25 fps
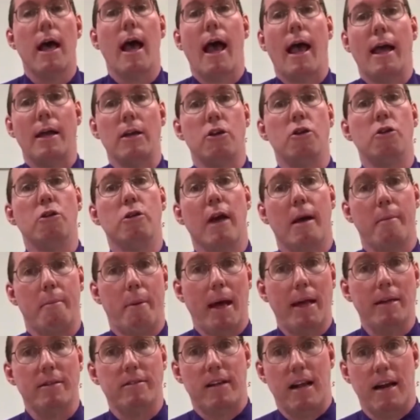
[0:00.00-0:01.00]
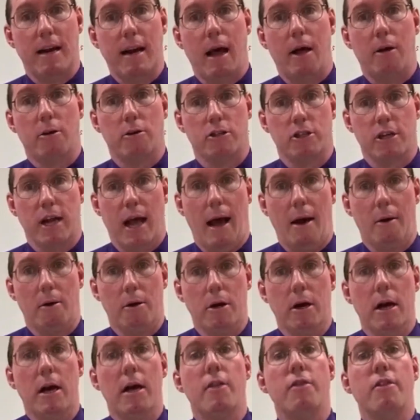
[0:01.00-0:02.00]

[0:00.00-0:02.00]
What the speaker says: and you get paid $10 an hour,